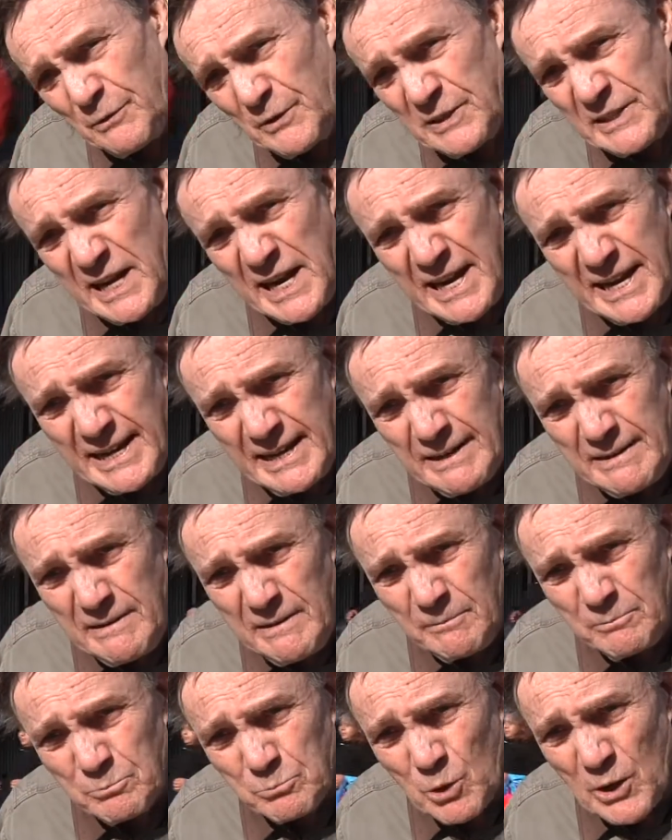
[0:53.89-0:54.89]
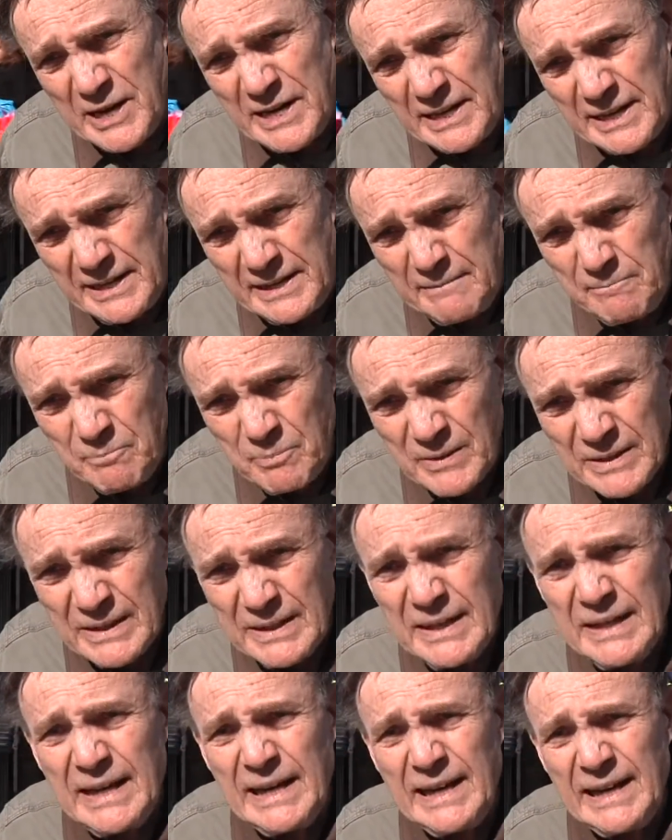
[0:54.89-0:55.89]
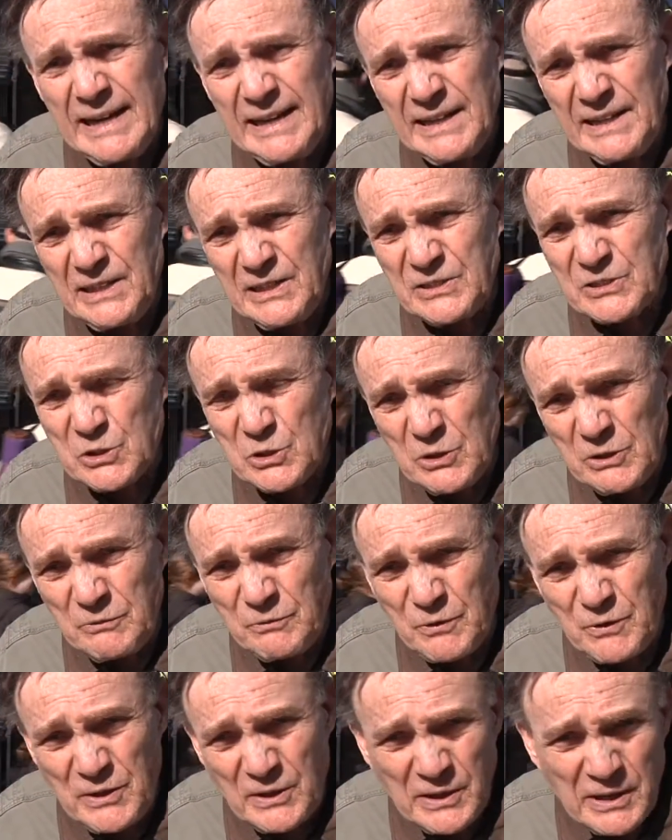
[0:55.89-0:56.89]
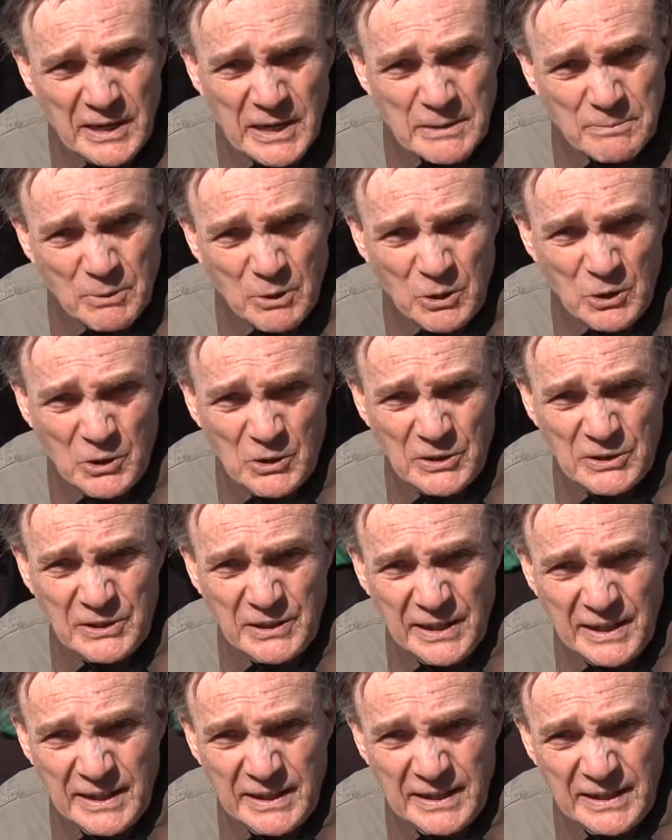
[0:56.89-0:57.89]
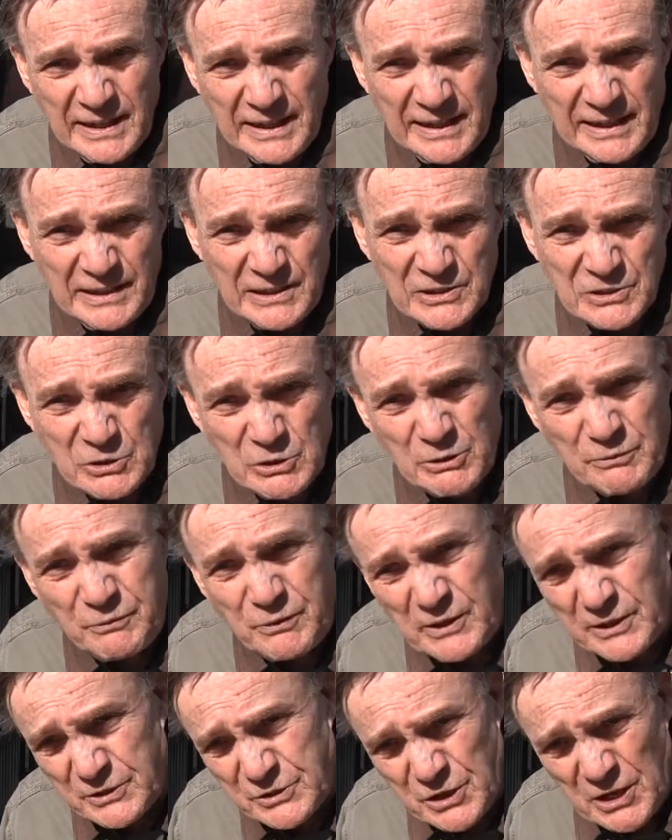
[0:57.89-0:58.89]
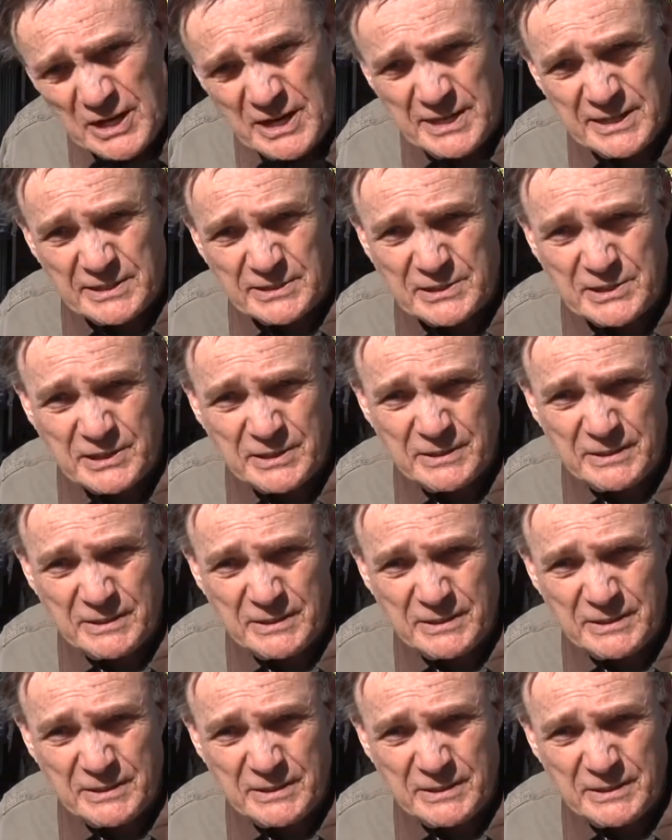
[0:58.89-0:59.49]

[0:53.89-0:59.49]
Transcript: For Dan Brady, and it's good for the neighborhood, and it's good for the Giants.